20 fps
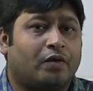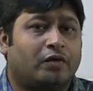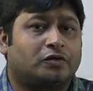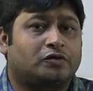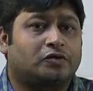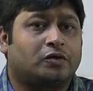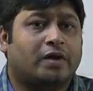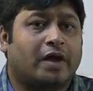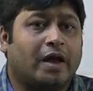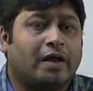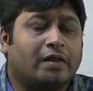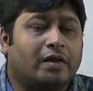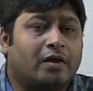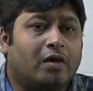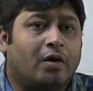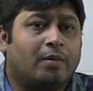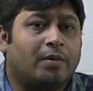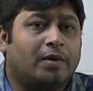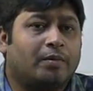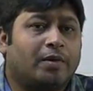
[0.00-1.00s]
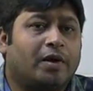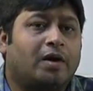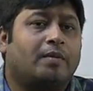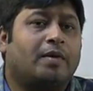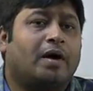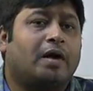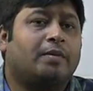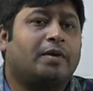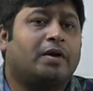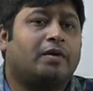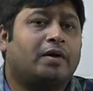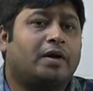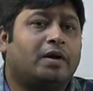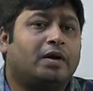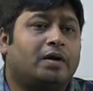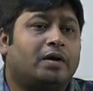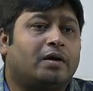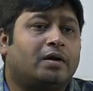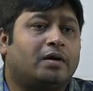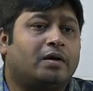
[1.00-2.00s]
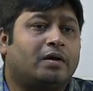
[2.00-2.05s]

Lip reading: So can the government become arbitrary?